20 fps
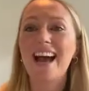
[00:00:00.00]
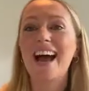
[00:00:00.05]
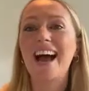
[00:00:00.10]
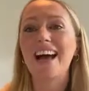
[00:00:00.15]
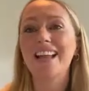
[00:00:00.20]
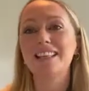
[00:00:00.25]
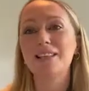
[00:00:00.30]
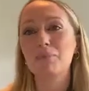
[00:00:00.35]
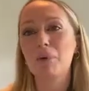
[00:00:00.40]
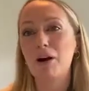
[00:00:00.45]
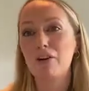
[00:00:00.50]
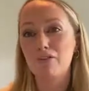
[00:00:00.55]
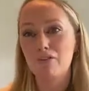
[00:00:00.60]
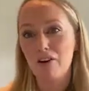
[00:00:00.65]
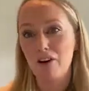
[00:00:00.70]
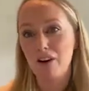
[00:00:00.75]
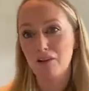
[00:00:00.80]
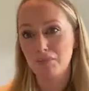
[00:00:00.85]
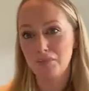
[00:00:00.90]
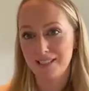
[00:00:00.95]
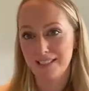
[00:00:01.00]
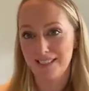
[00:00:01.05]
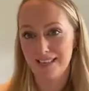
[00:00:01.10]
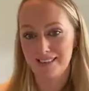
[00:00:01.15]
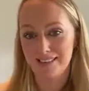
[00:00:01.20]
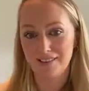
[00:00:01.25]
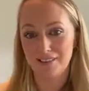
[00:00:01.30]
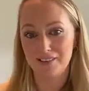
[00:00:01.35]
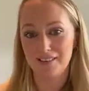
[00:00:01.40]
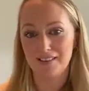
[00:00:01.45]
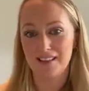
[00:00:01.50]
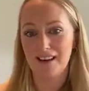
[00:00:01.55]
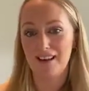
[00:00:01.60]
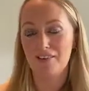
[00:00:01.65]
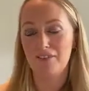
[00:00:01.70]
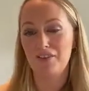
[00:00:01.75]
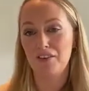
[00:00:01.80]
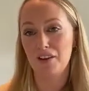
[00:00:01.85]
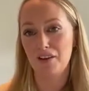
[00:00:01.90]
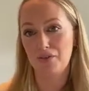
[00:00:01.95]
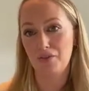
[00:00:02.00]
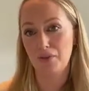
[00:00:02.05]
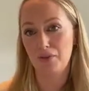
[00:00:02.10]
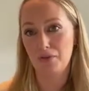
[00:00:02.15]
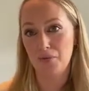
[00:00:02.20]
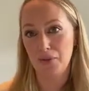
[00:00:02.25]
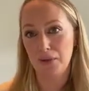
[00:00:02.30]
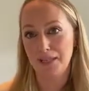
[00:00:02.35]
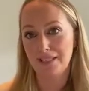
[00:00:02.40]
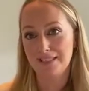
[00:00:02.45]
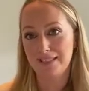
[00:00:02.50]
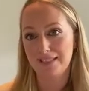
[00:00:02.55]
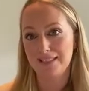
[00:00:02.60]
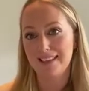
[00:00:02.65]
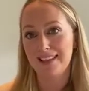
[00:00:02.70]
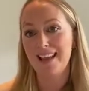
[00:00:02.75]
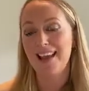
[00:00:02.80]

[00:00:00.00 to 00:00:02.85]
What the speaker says: and about 5% are that fearful avoidant.